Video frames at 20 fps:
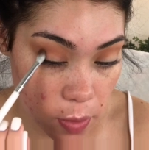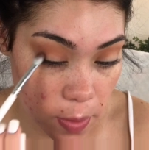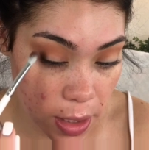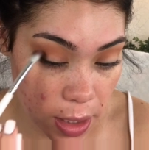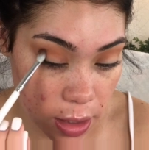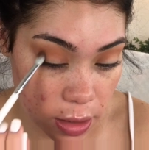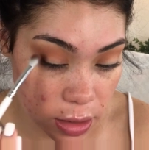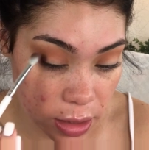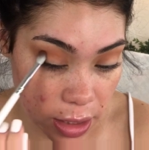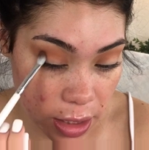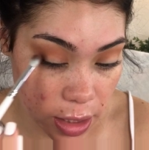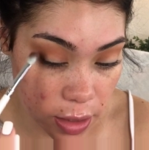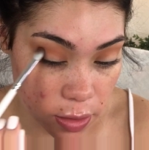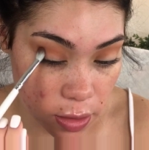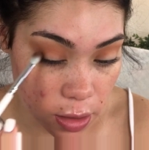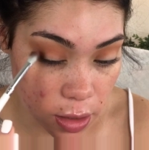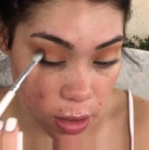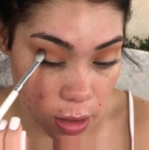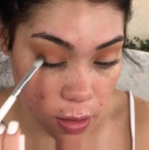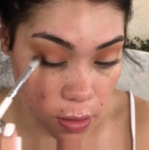go in, lay
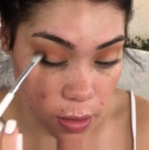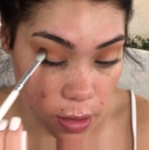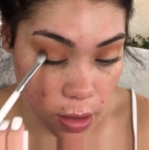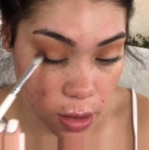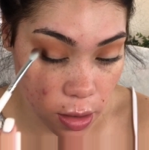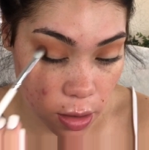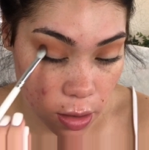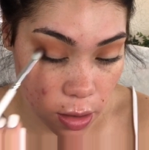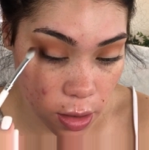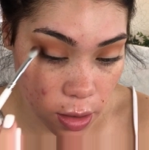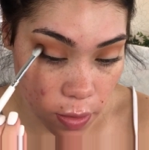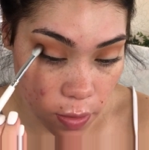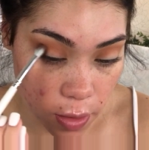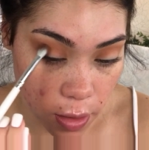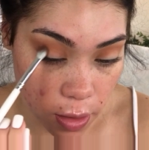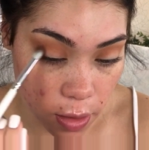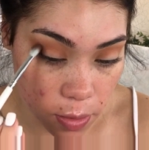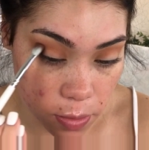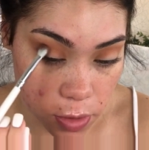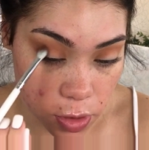down the color, and
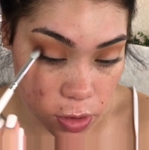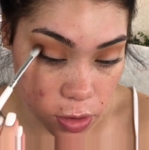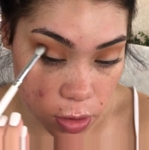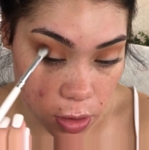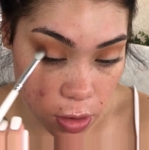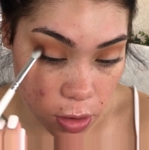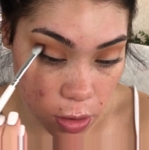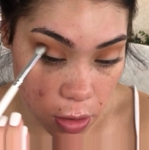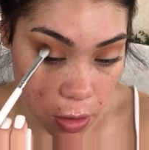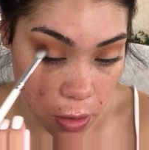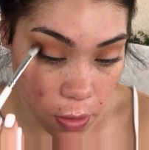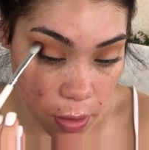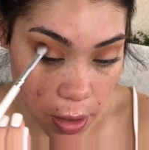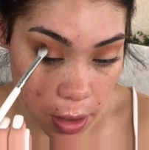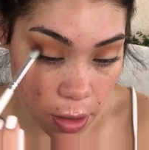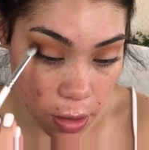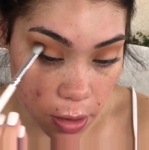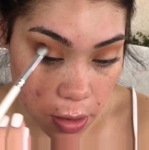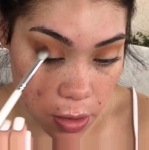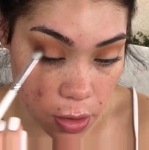then I'm just gonna go
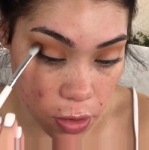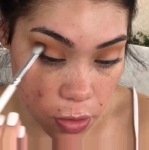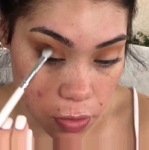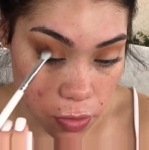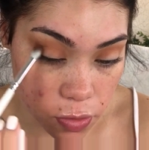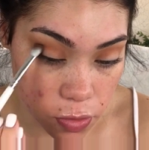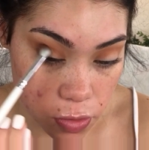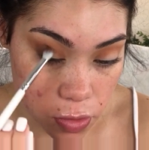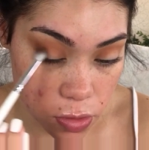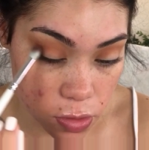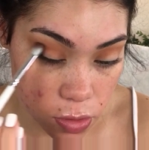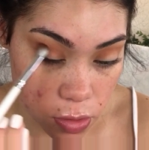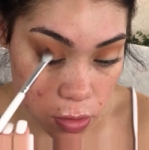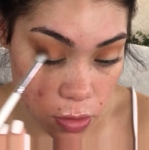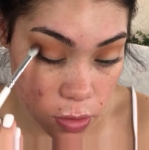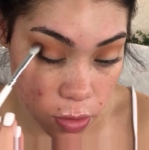ahead and use